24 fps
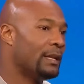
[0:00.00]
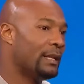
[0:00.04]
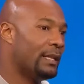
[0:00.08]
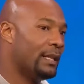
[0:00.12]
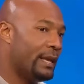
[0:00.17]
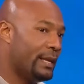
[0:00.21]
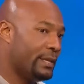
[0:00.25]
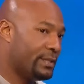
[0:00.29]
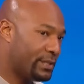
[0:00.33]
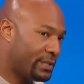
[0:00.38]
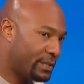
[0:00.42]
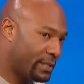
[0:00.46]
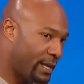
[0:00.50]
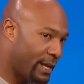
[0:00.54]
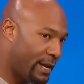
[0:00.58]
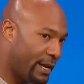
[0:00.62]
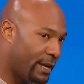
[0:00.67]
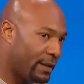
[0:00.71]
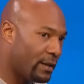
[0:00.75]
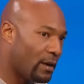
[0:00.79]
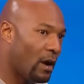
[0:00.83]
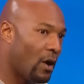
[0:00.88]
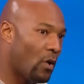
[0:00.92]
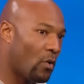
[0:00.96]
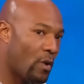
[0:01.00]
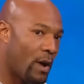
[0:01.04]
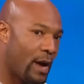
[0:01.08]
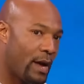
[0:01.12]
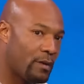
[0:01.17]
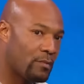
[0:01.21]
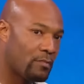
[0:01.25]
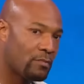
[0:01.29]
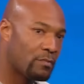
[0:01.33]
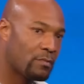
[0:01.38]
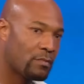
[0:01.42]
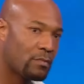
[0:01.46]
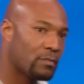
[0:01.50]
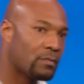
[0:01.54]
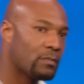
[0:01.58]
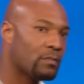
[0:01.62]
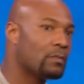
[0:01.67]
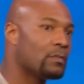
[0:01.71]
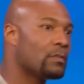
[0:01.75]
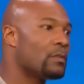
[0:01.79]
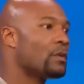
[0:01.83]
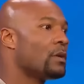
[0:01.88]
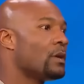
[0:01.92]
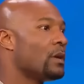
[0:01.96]
They said, all right,
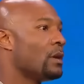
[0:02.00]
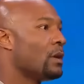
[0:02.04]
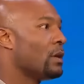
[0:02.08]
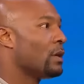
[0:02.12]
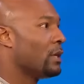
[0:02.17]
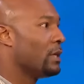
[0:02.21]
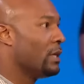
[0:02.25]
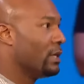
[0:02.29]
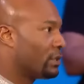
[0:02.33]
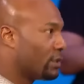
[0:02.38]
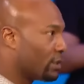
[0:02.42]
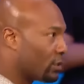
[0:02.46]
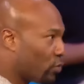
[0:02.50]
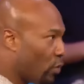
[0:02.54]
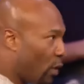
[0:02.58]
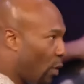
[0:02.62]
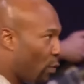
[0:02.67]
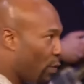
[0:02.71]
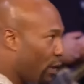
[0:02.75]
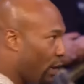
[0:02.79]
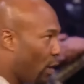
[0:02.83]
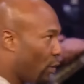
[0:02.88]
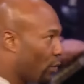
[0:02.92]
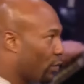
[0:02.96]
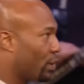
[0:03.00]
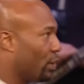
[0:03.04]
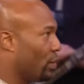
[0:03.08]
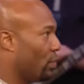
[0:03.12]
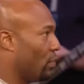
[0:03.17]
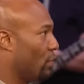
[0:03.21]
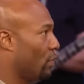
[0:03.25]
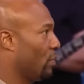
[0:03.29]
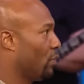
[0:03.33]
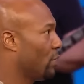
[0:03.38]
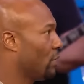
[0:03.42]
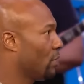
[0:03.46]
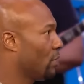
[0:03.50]
this is what we're going to do.